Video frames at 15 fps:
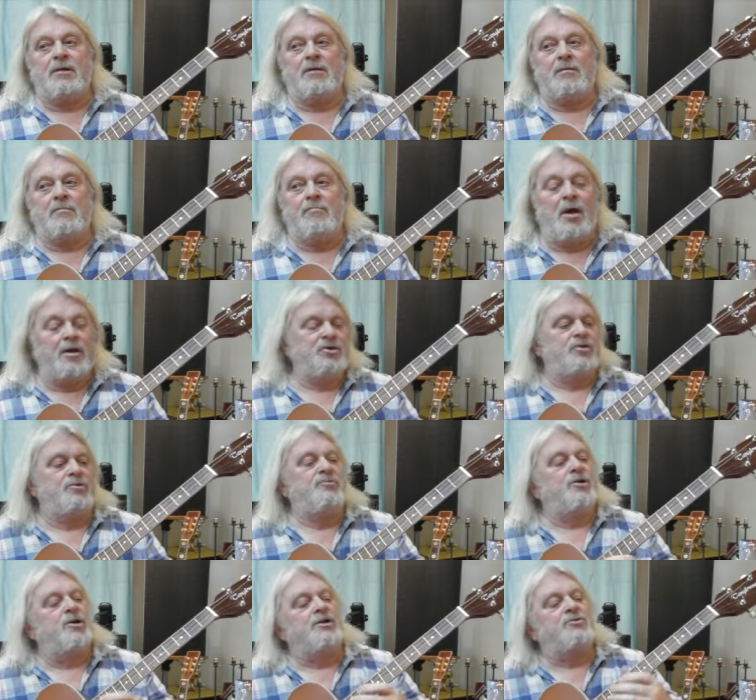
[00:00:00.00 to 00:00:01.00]
like
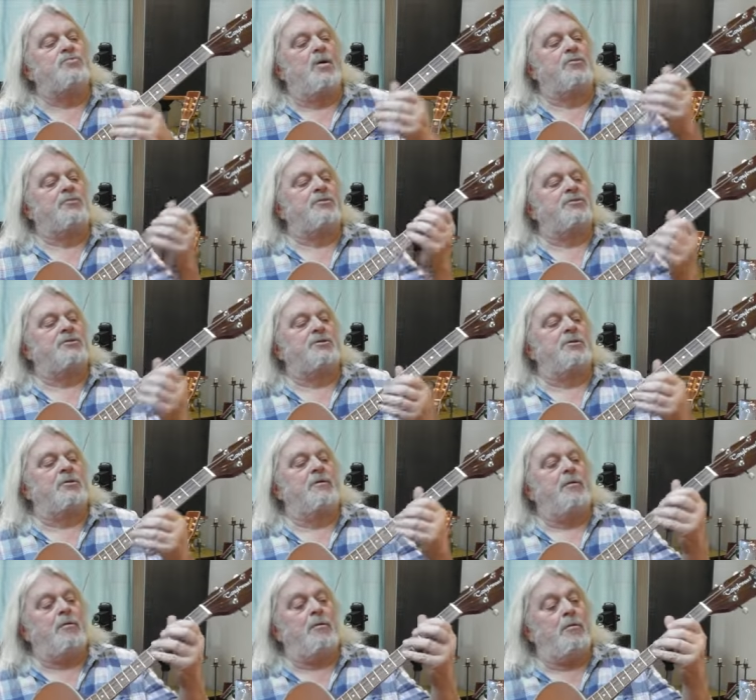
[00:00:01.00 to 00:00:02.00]
my tune, Jenny's
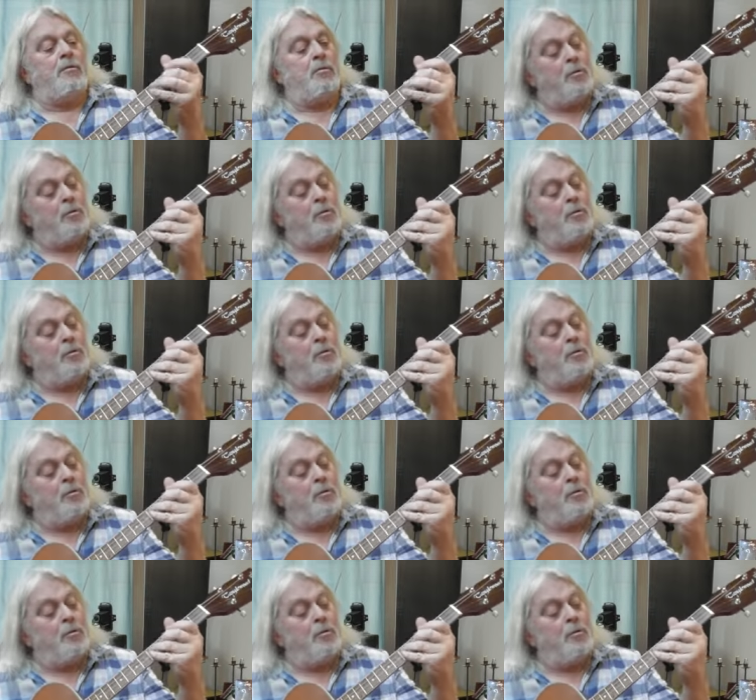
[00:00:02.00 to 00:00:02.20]
Waltz.